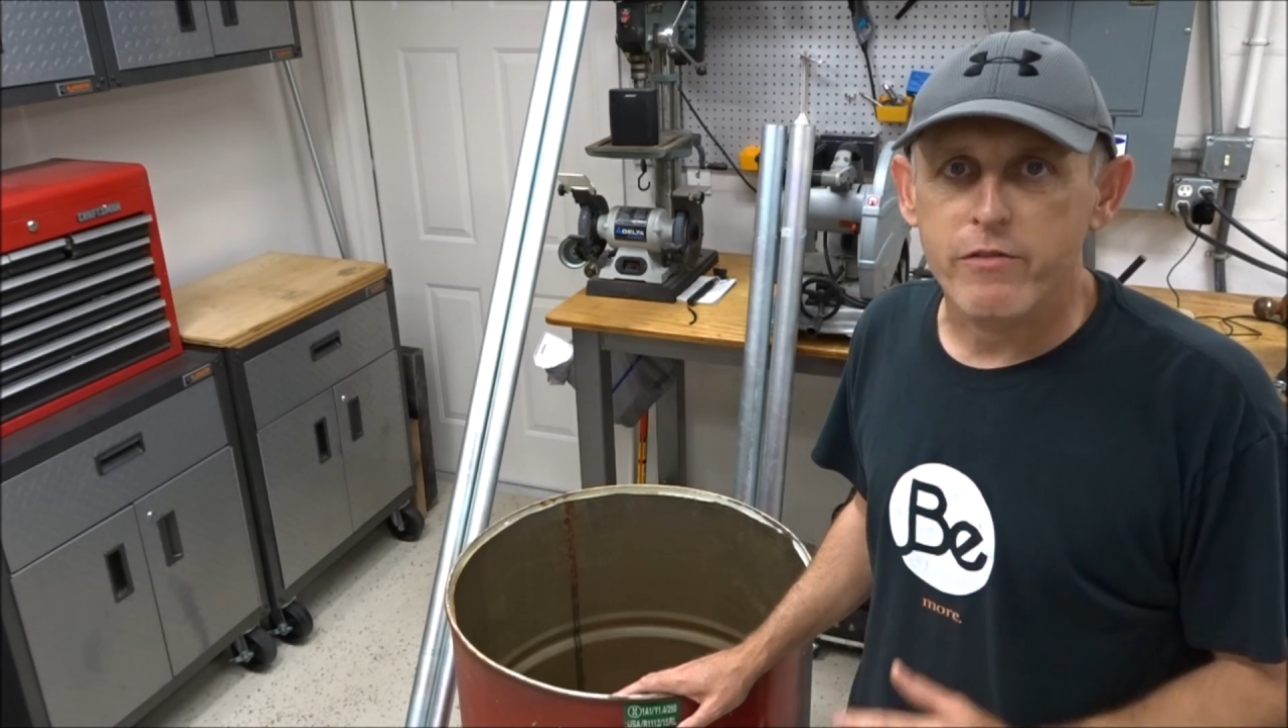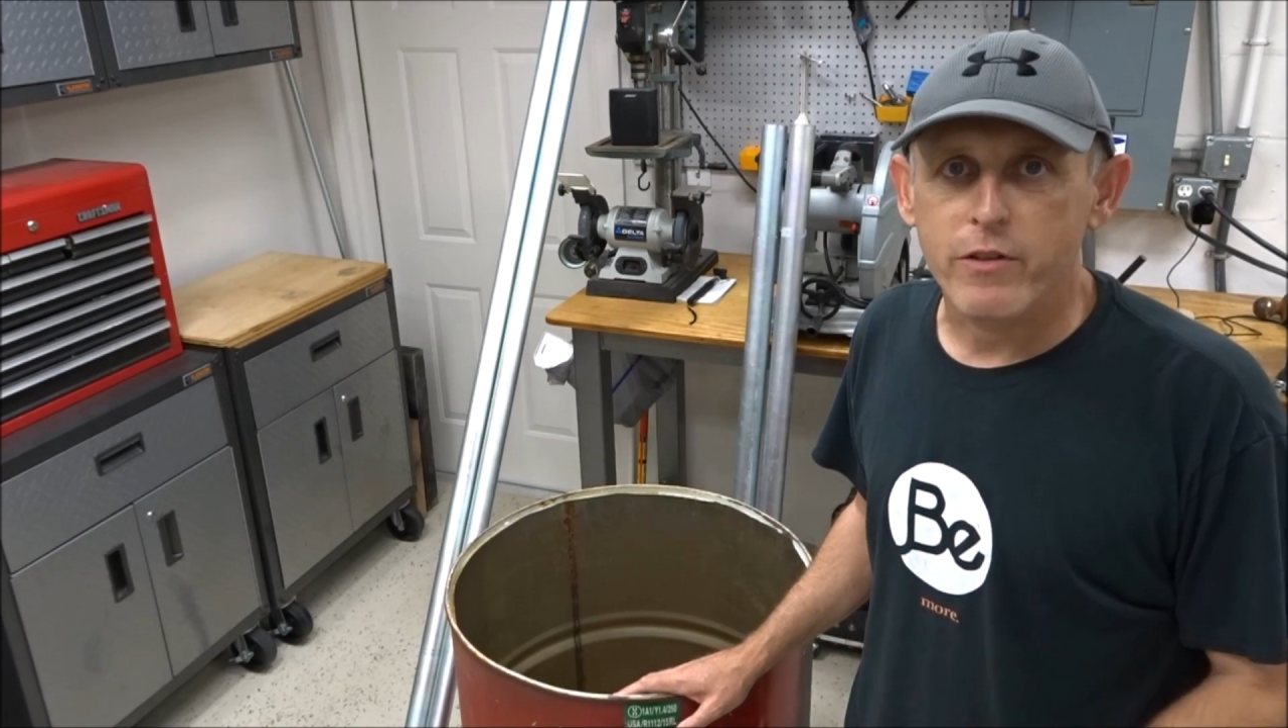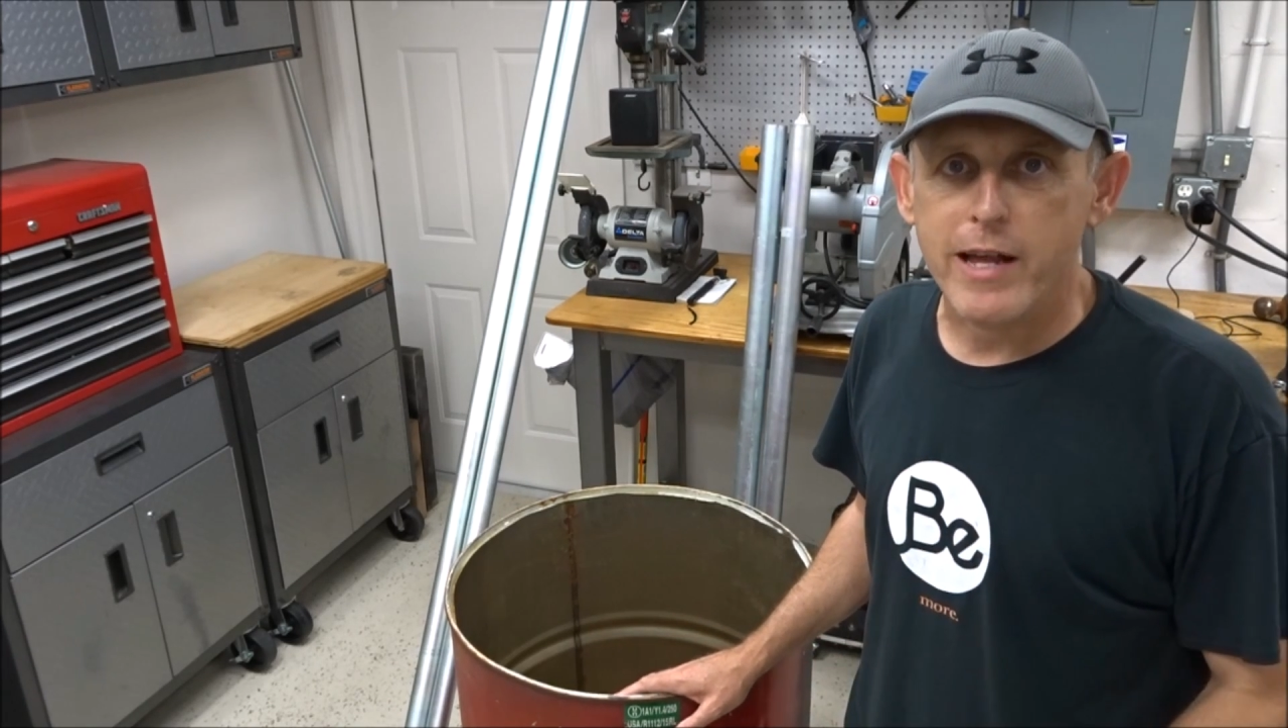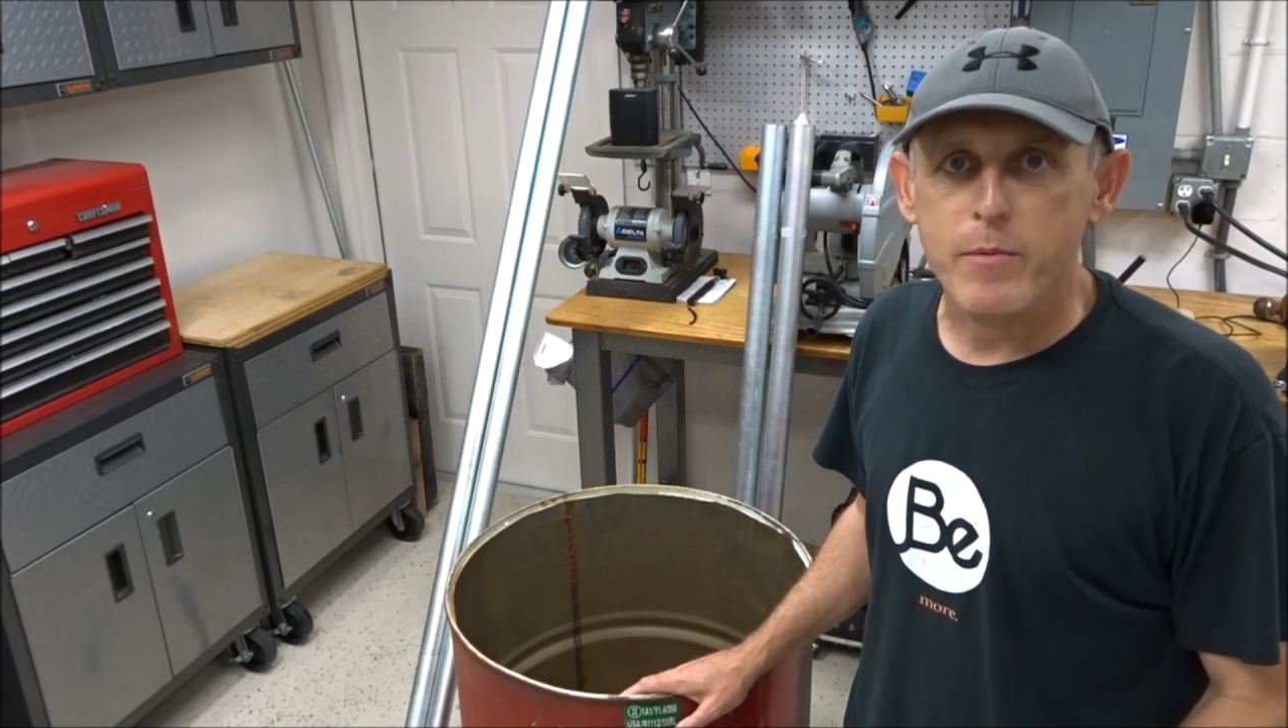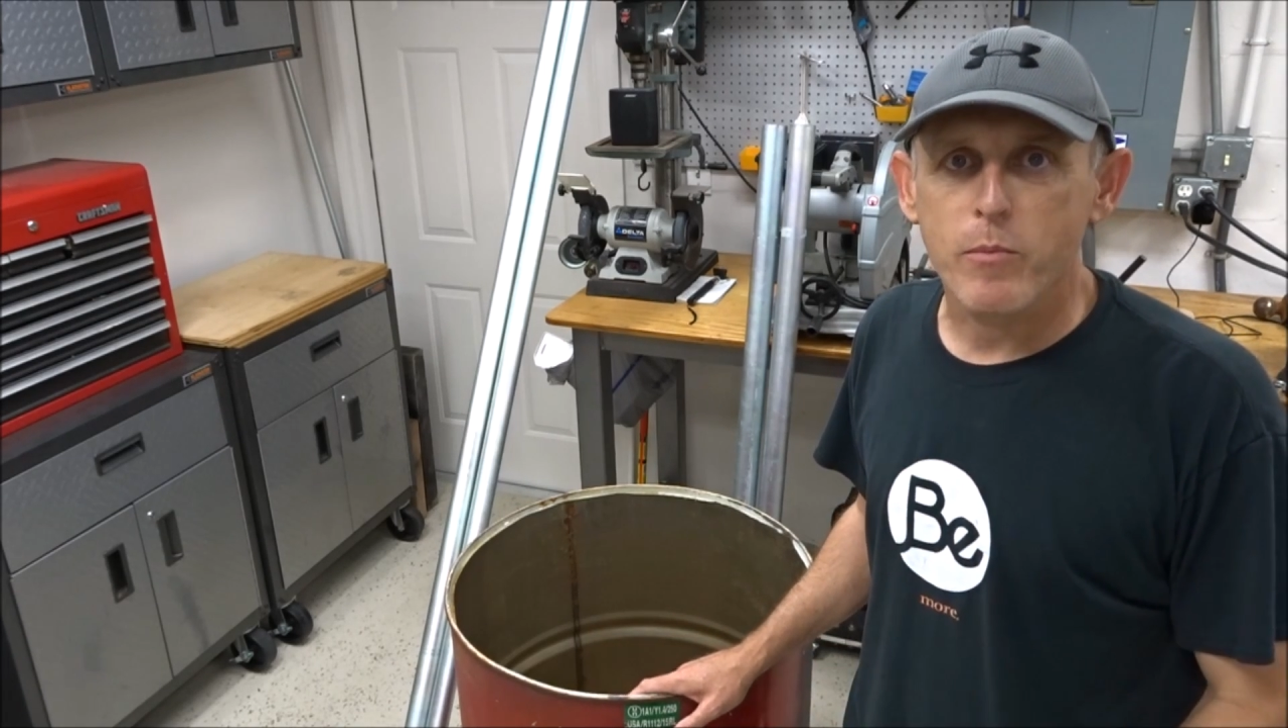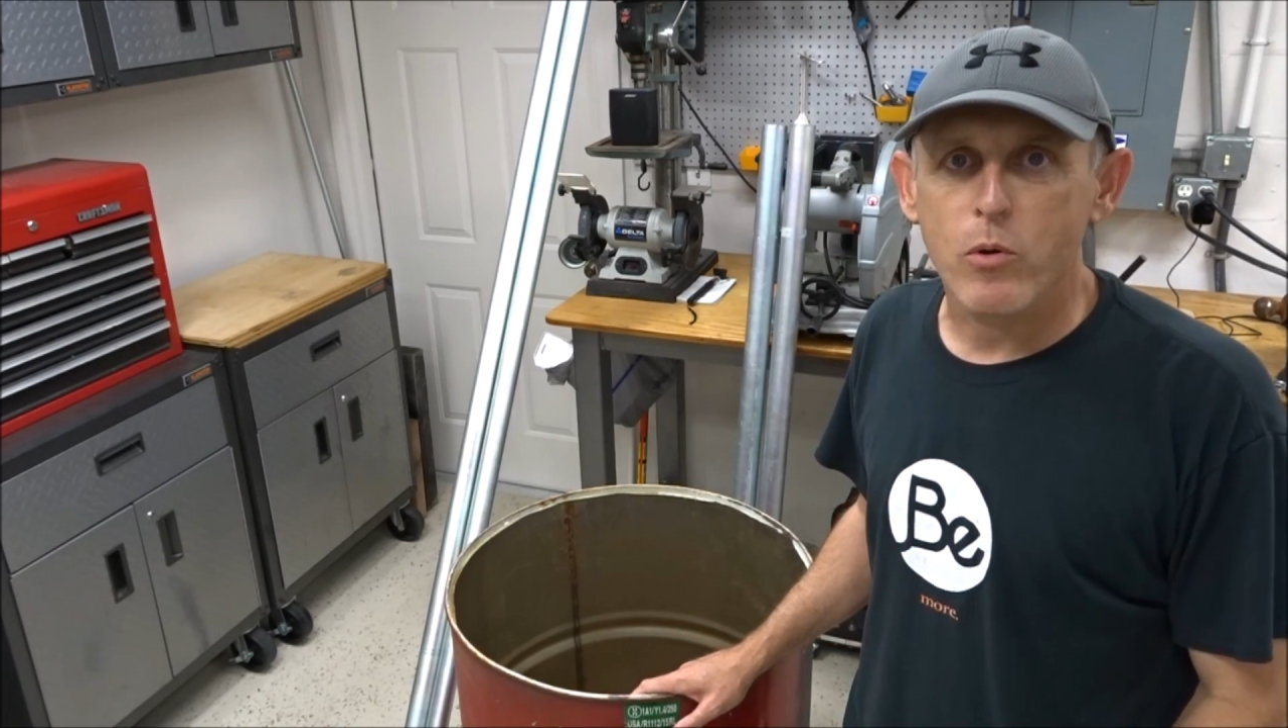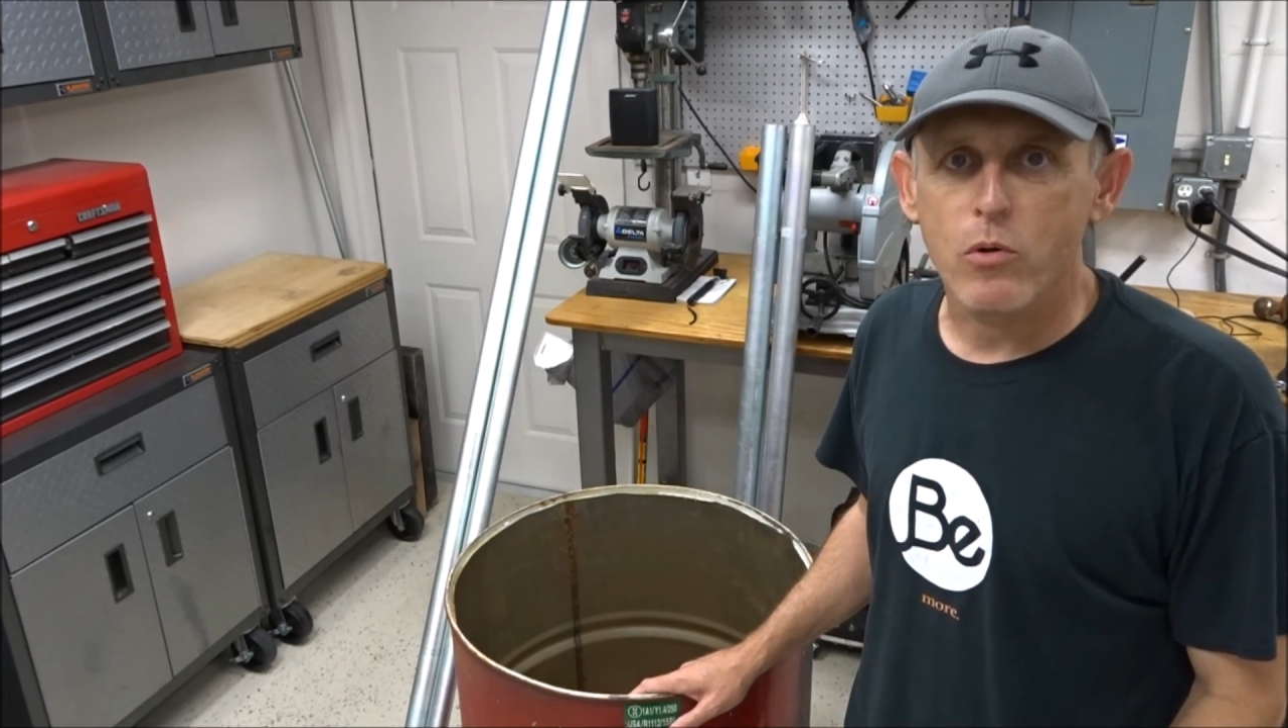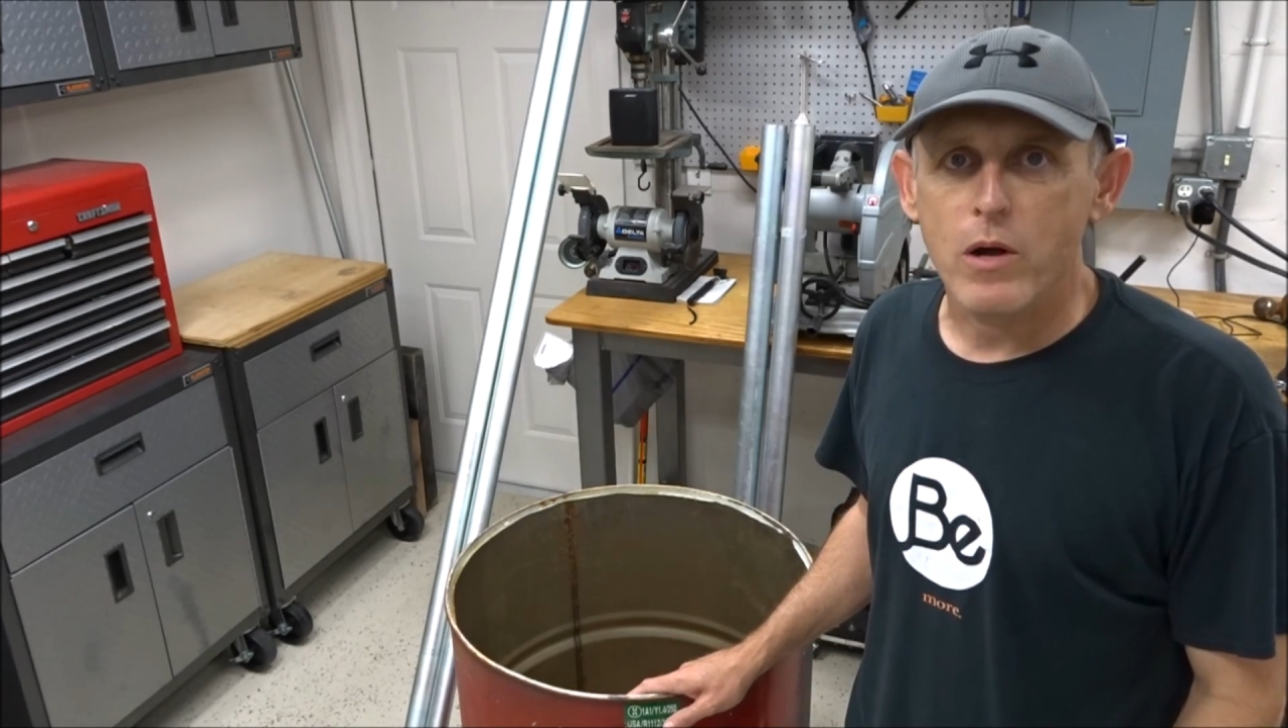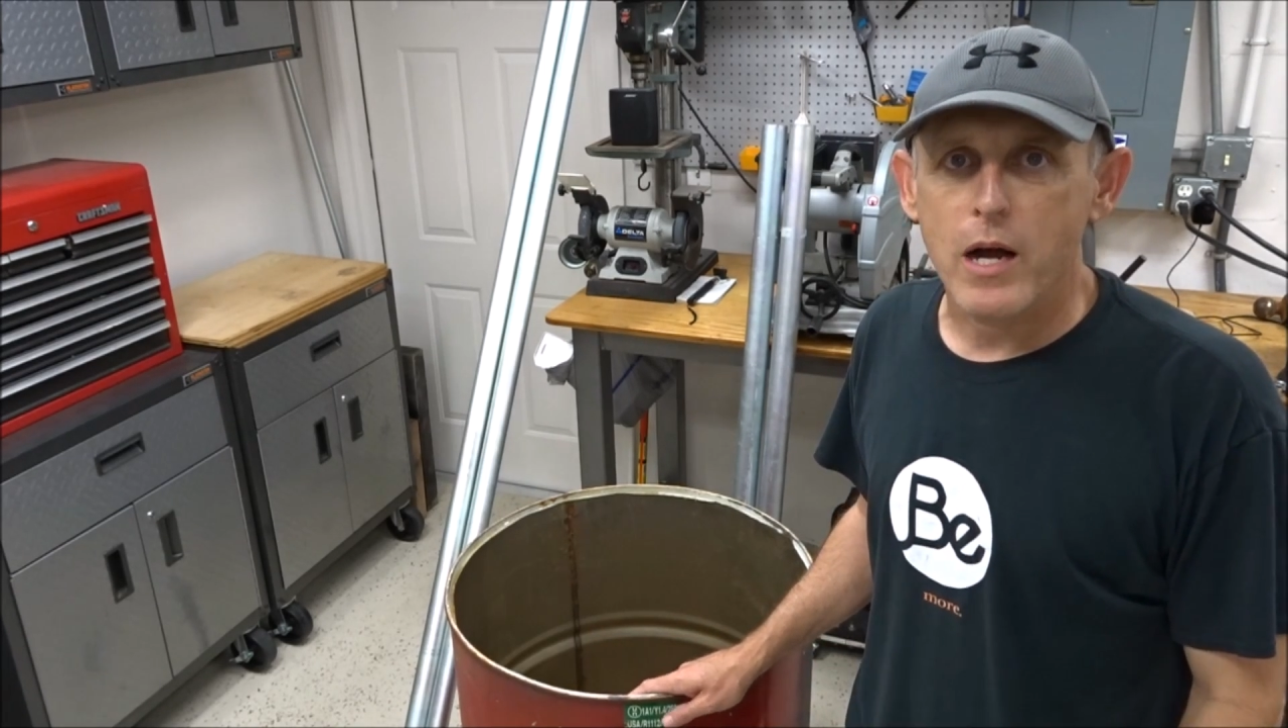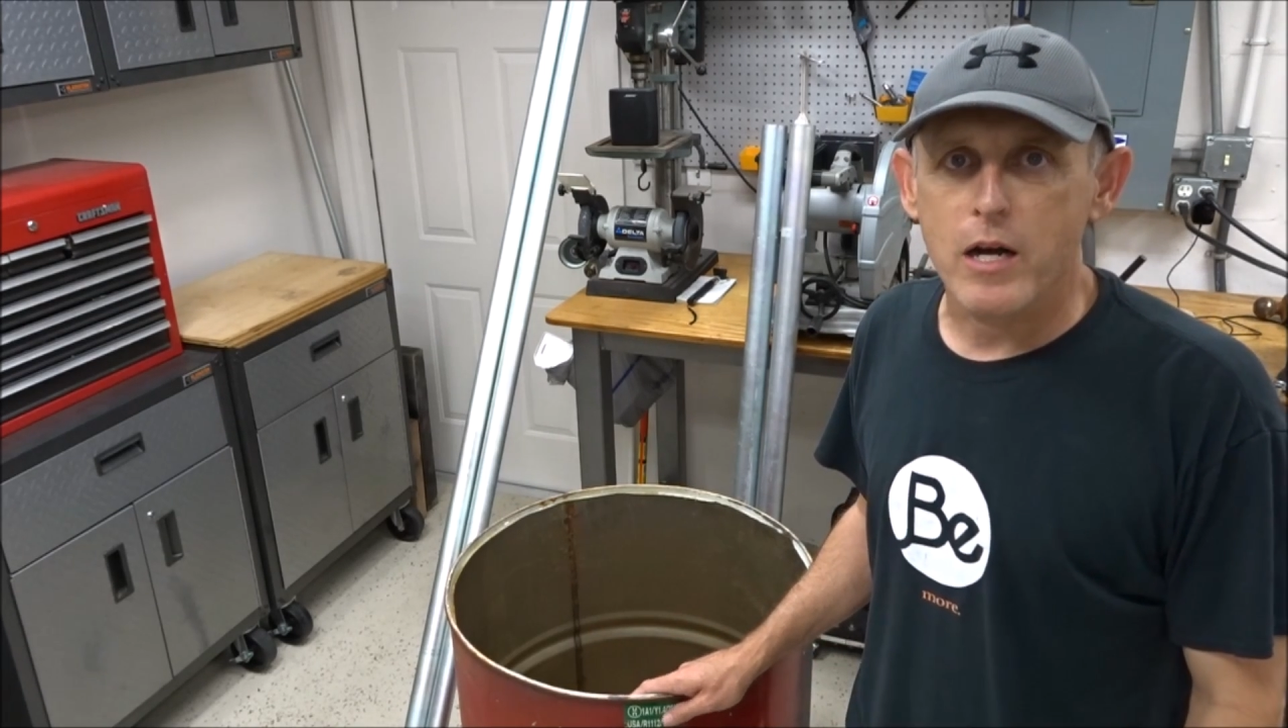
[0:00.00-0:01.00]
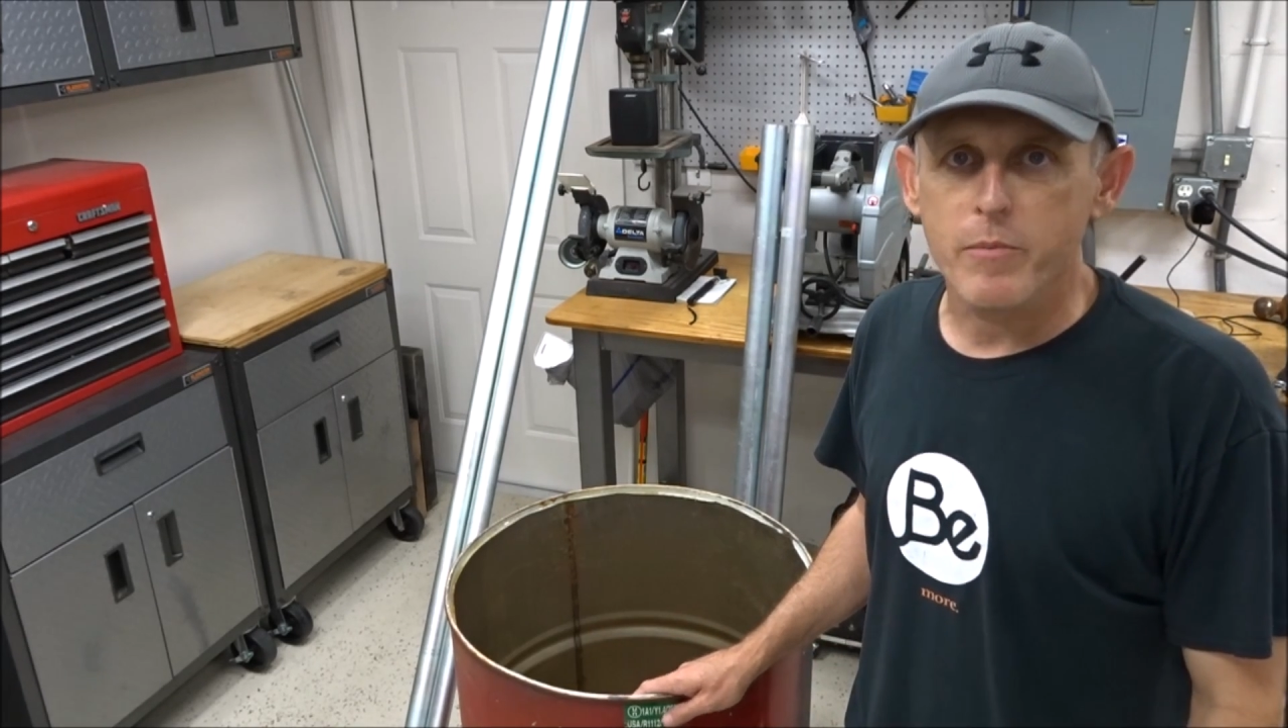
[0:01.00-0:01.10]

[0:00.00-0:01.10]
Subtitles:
flammable